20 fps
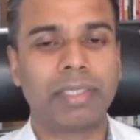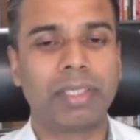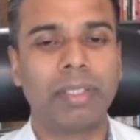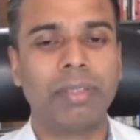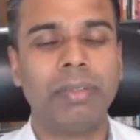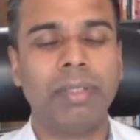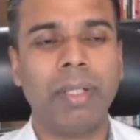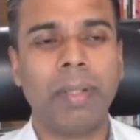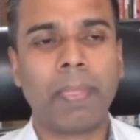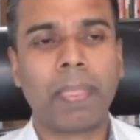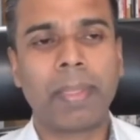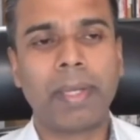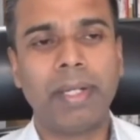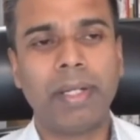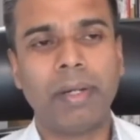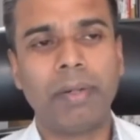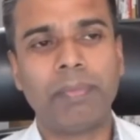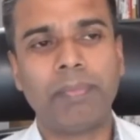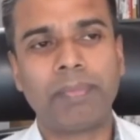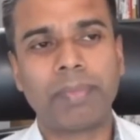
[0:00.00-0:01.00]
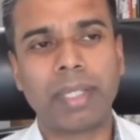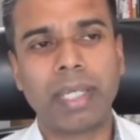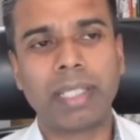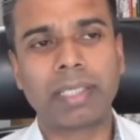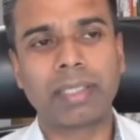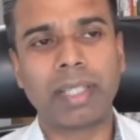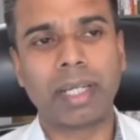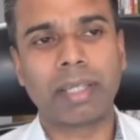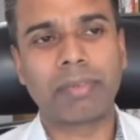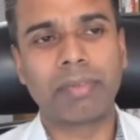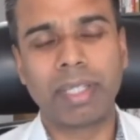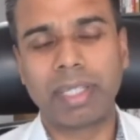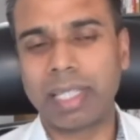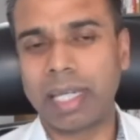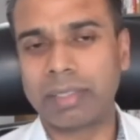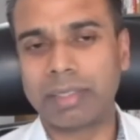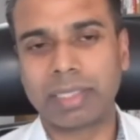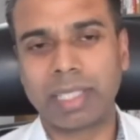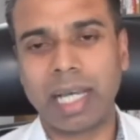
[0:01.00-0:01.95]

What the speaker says: So, it's like 3,000